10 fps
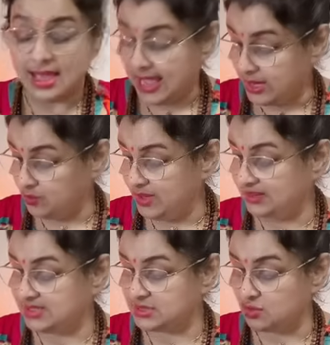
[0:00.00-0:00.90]
and with
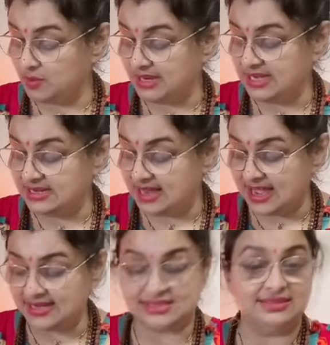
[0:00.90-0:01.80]
this so many
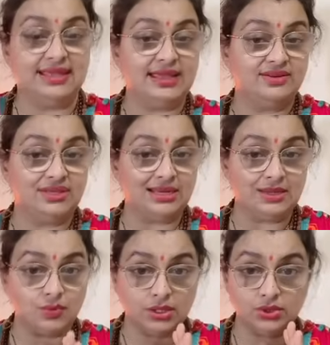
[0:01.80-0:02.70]
knights they
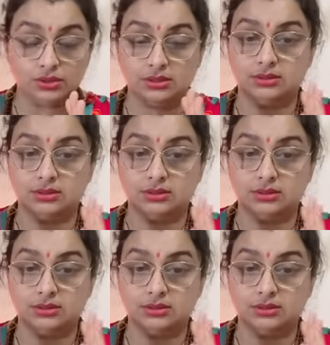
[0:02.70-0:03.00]
really want to